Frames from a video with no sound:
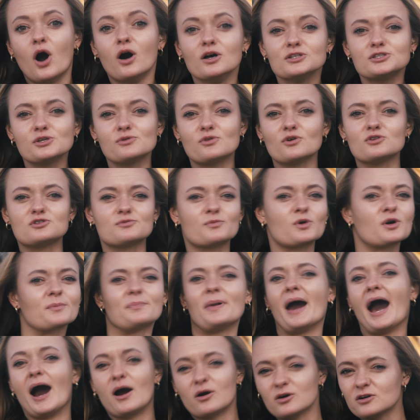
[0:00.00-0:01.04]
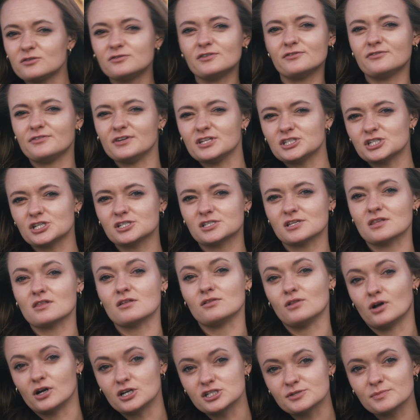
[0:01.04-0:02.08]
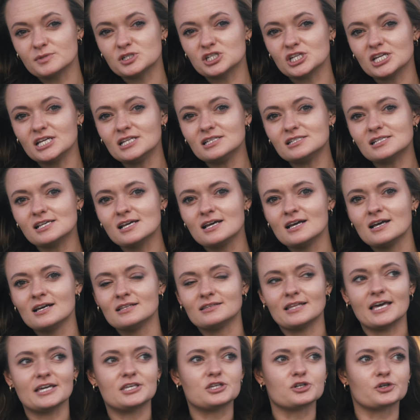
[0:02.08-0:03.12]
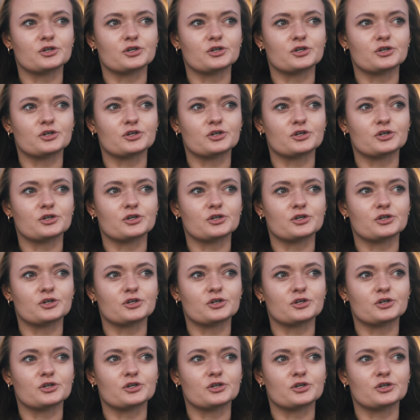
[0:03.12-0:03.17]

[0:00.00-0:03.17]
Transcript: also those more powerful features of the large machines, like